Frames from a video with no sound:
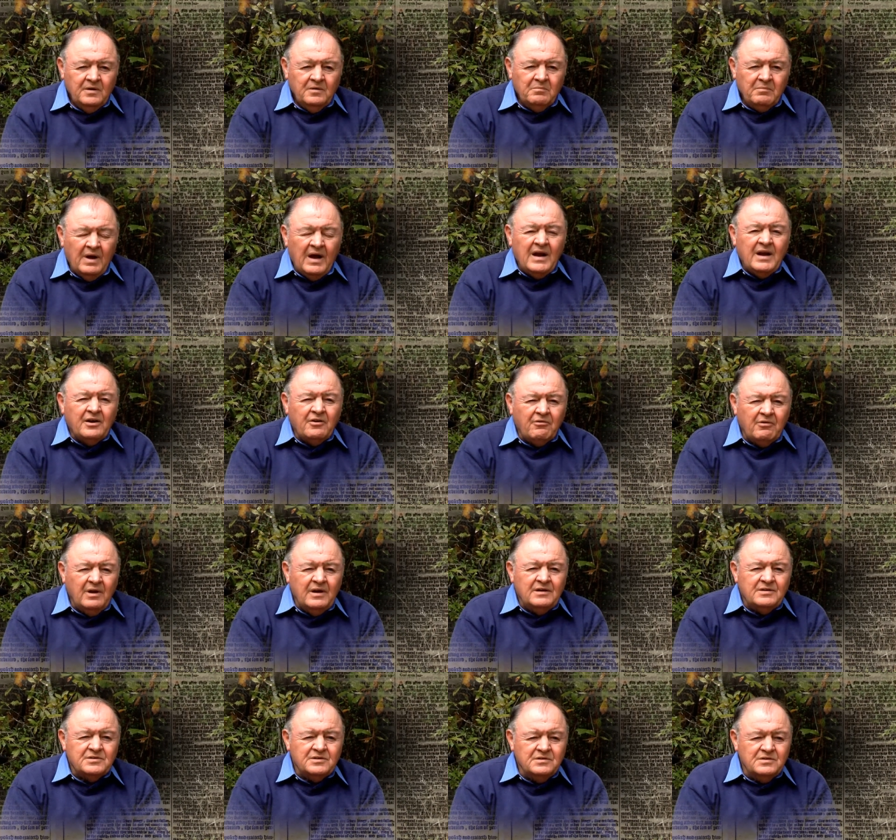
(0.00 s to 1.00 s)
My
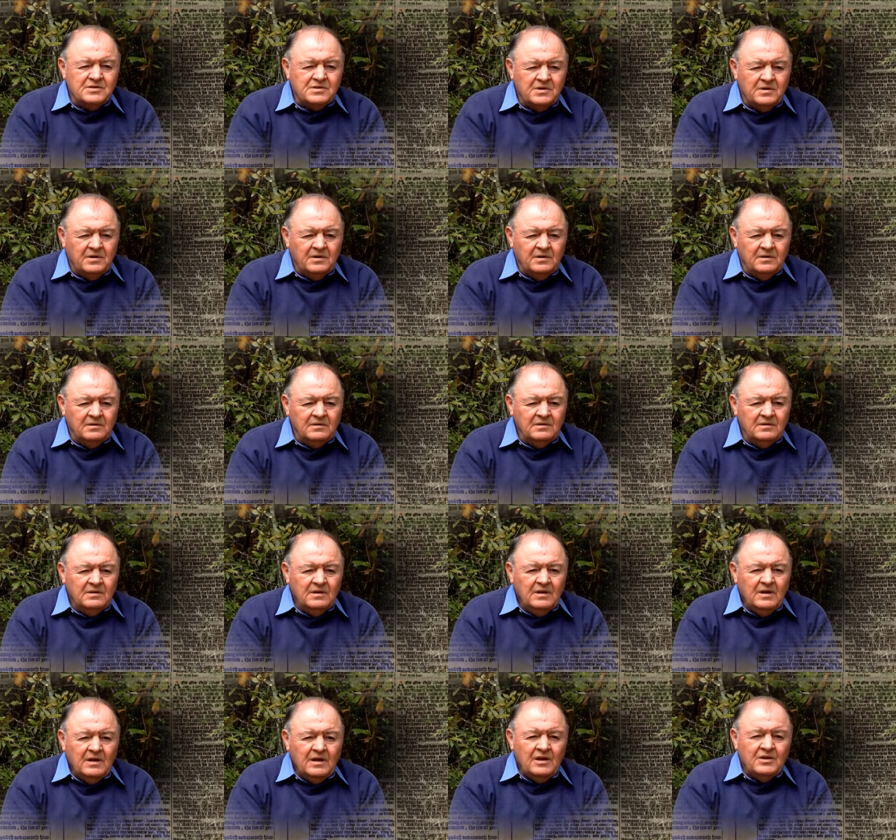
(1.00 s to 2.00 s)
greatest concern
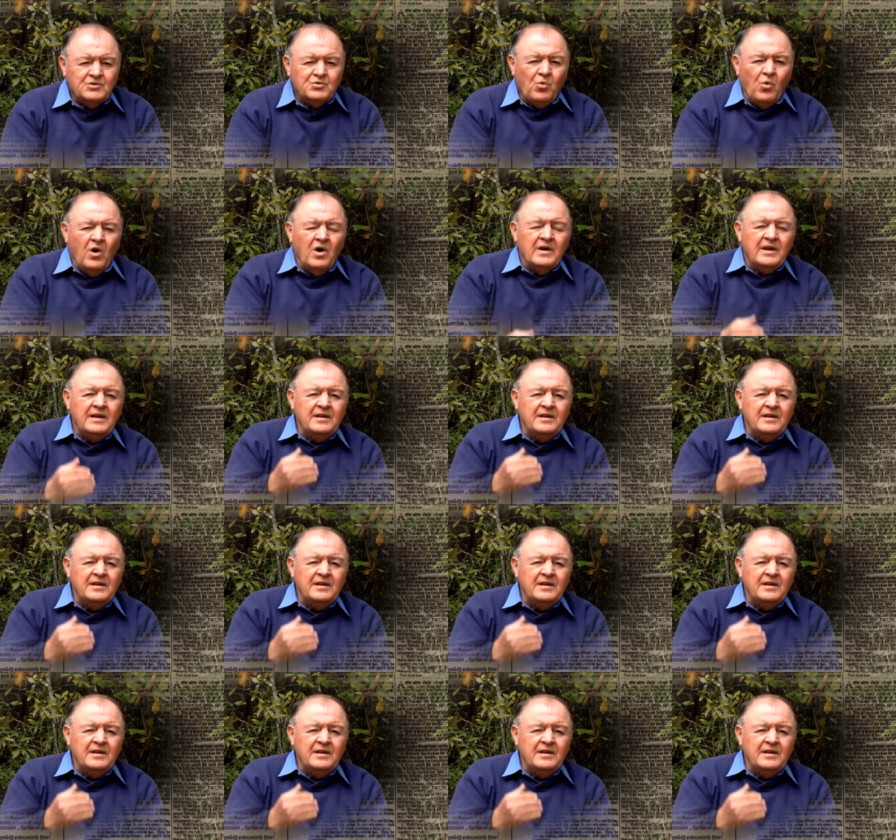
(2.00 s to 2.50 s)
is what